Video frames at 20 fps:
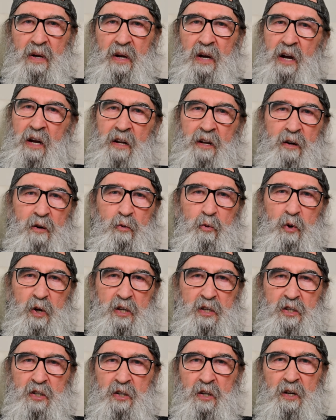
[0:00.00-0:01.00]
any
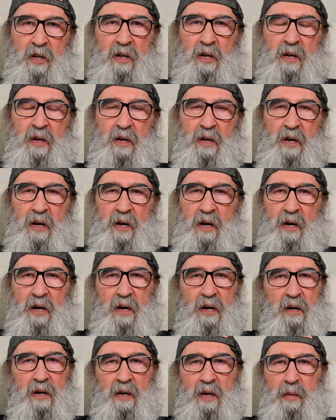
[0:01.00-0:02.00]
question
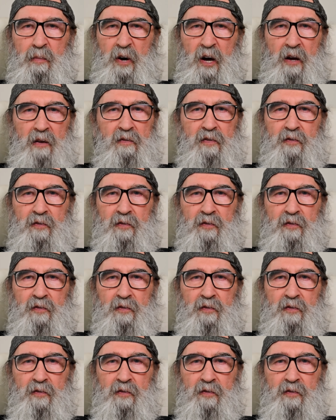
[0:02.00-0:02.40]
about